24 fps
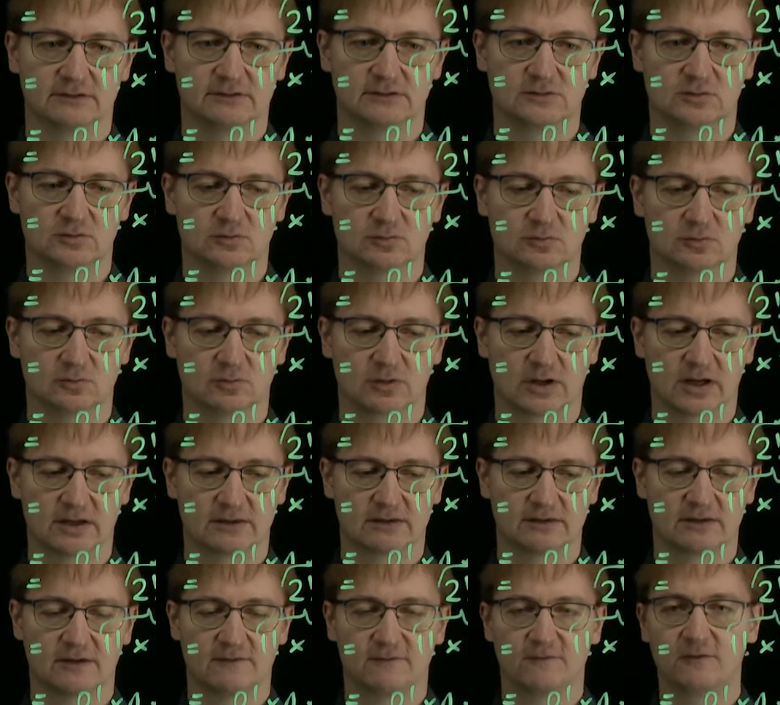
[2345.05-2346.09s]
to get
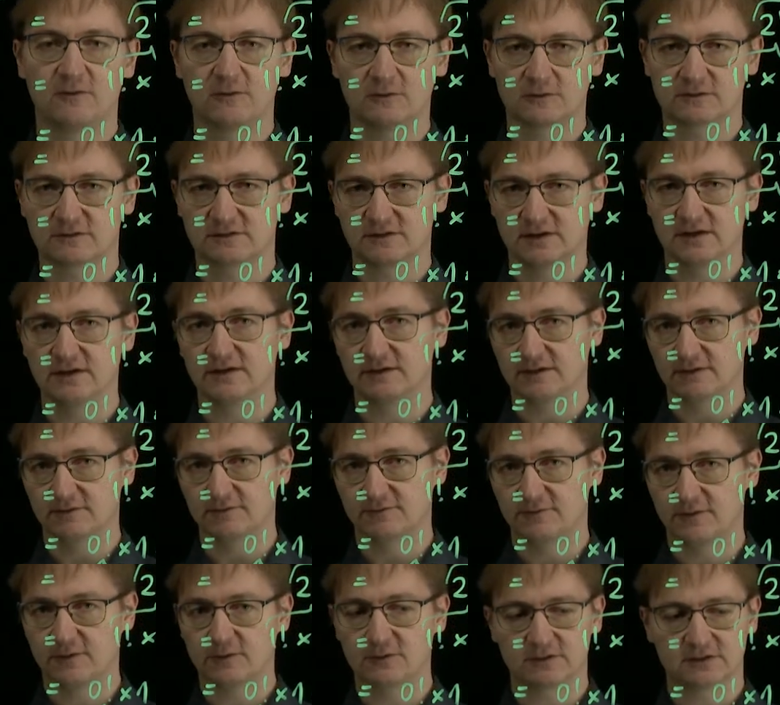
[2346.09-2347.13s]
the
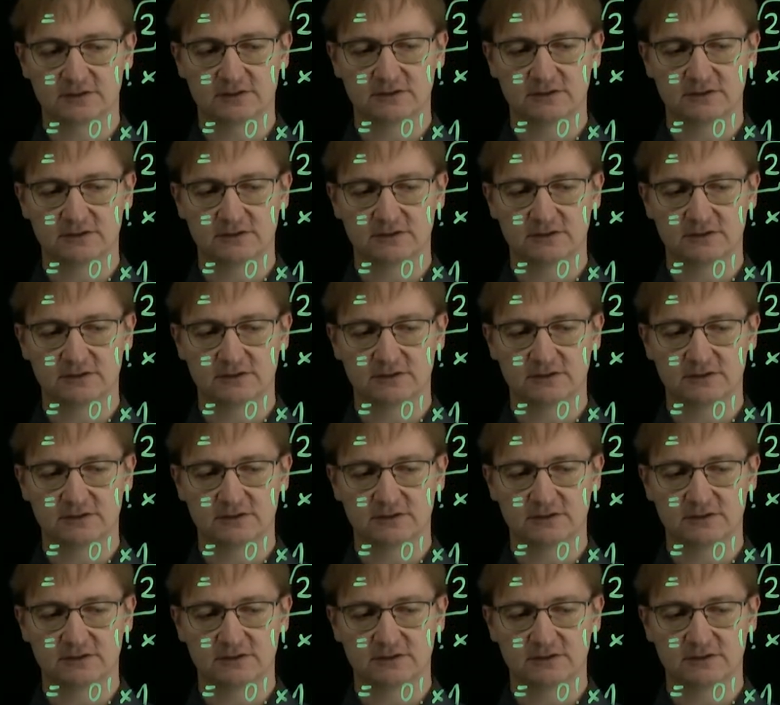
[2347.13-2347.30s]
40th